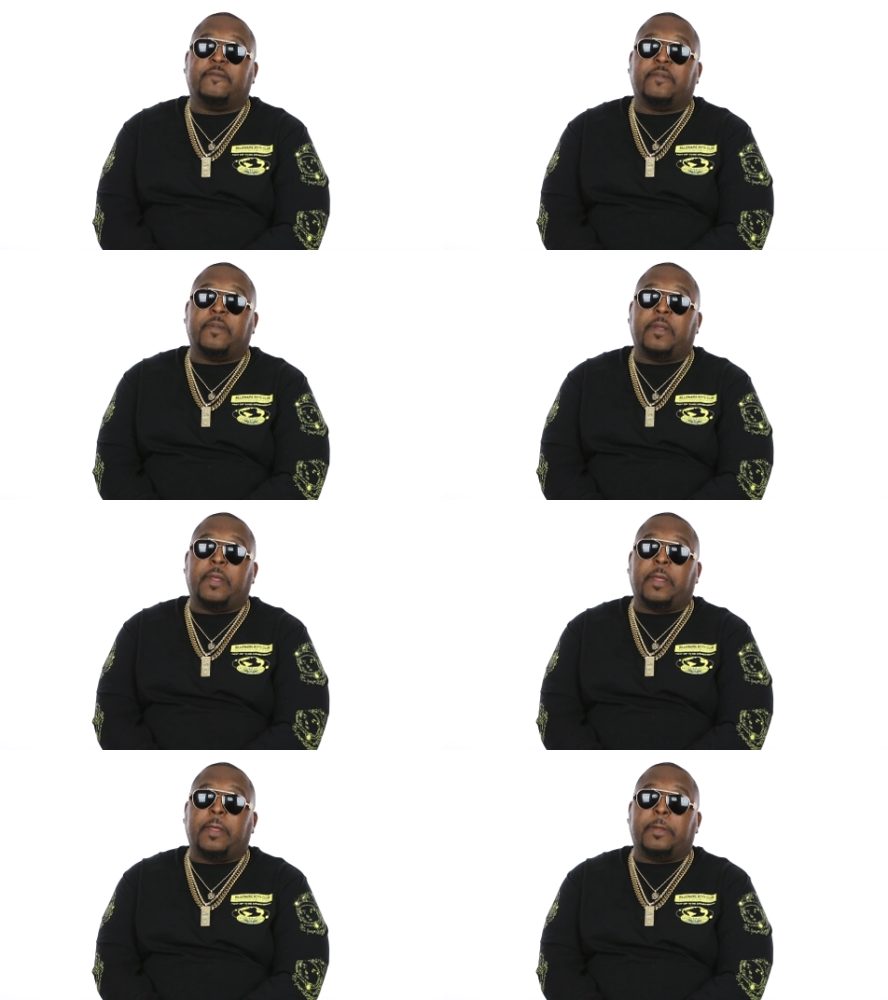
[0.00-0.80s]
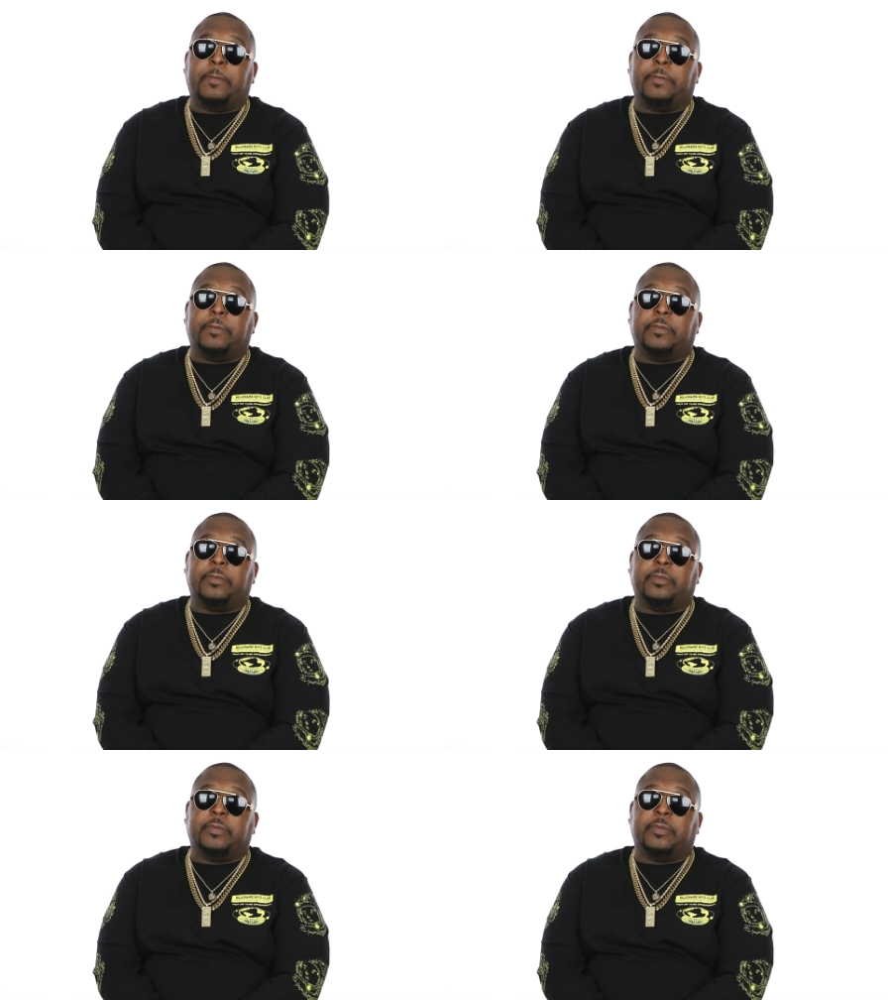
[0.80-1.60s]
Care to share how many
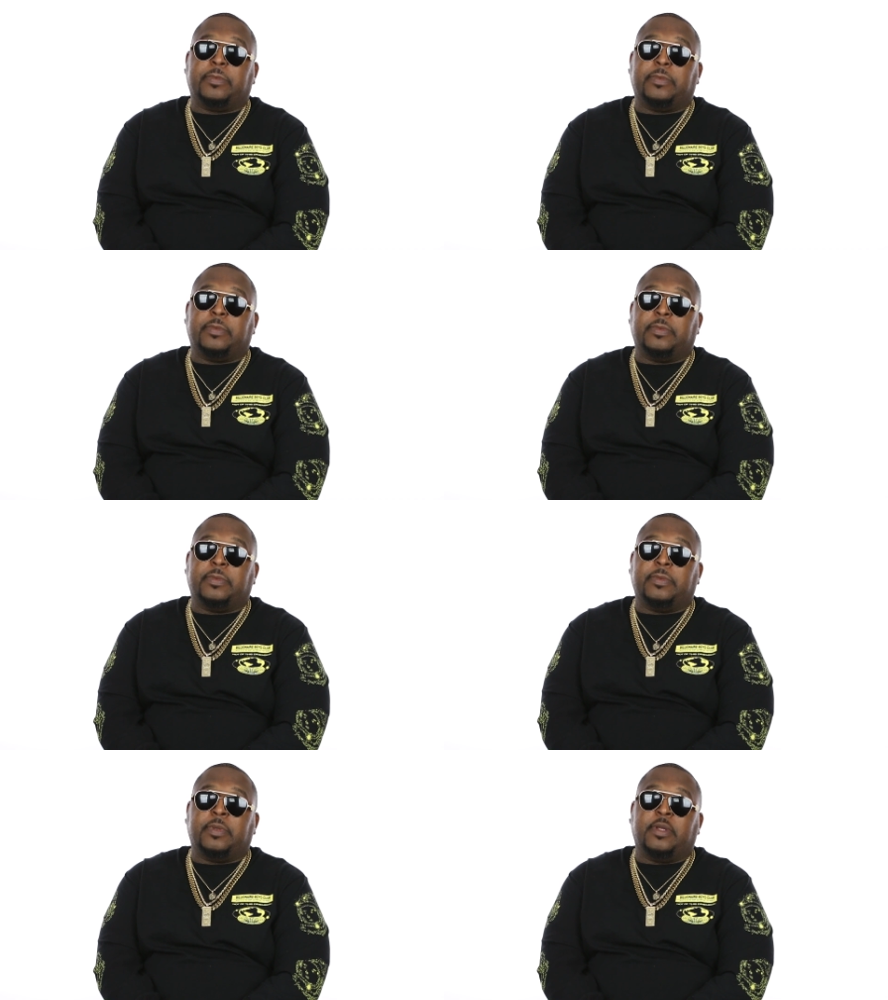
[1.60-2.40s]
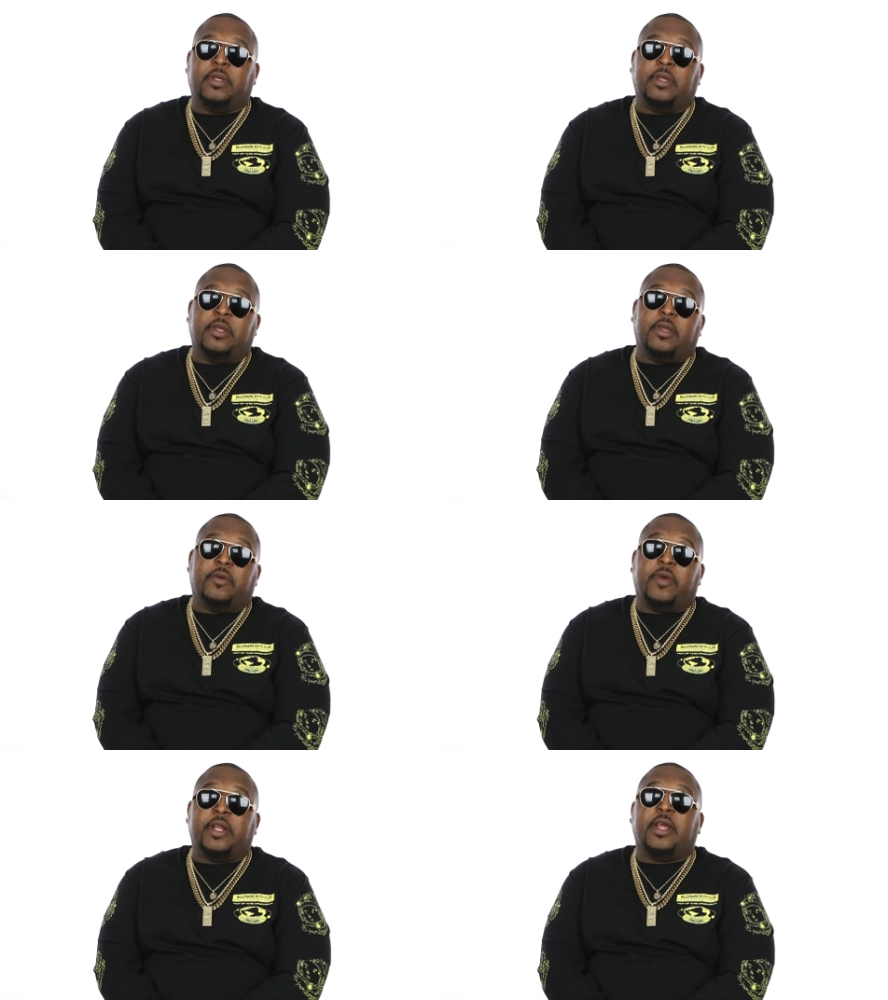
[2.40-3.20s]
trucks you and your brother have?
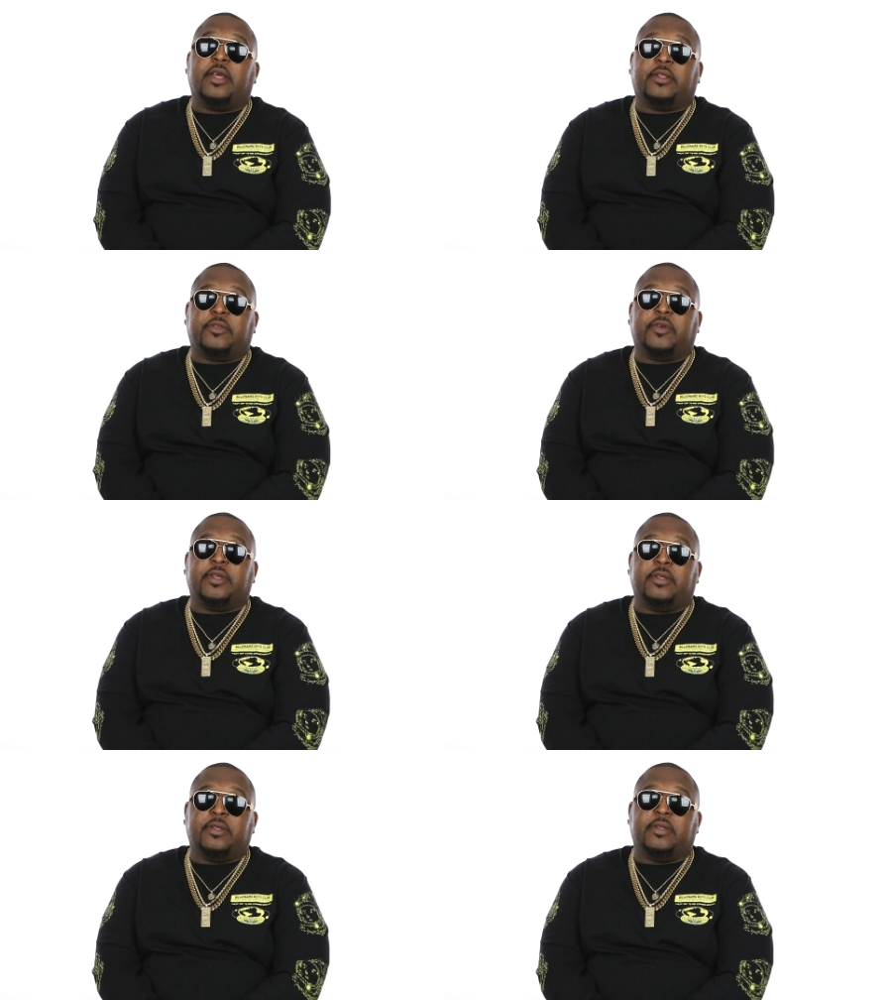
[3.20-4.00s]
Right now, three.